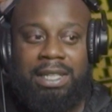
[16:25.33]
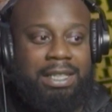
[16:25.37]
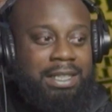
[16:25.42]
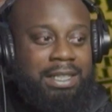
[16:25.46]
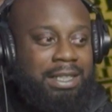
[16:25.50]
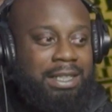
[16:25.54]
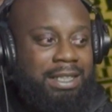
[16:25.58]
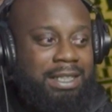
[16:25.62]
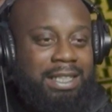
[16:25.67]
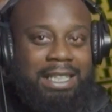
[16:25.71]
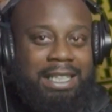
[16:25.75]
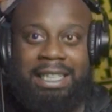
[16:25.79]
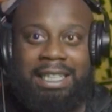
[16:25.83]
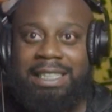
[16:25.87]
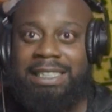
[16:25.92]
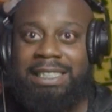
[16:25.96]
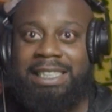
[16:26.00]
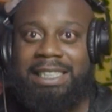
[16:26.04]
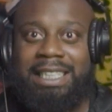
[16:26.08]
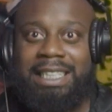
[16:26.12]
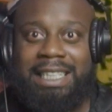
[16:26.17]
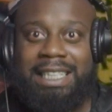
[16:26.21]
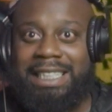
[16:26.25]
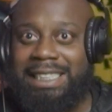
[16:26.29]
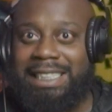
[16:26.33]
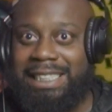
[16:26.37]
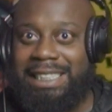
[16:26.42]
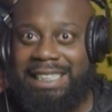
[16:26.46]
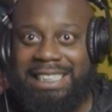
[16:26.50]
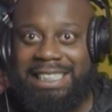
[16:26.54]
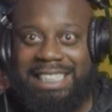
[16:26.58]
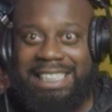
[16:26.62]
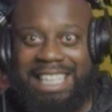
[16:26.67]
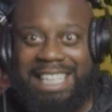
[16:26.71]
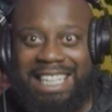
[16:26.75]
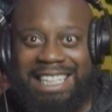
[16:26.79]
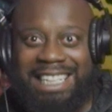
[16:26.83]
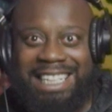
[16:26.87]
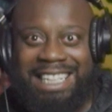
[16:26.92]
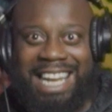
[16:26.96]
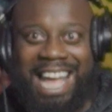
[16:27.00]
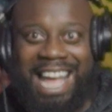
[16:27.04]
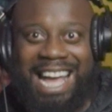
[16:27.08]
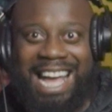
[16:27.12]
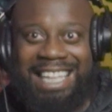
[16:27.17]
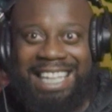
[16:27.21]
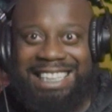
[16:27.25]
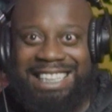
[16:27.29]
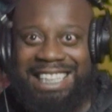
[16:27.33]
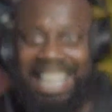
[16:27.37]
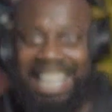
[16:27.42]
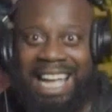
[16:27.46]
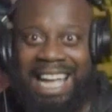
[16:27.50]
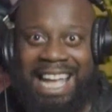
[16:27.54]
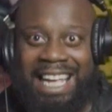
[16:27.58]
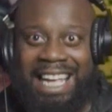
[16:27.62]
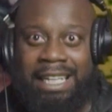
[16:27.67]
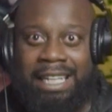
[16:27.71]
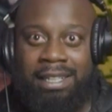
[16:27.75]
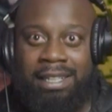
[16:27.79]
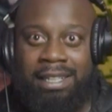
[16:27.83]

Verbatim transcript: These niggas is connected.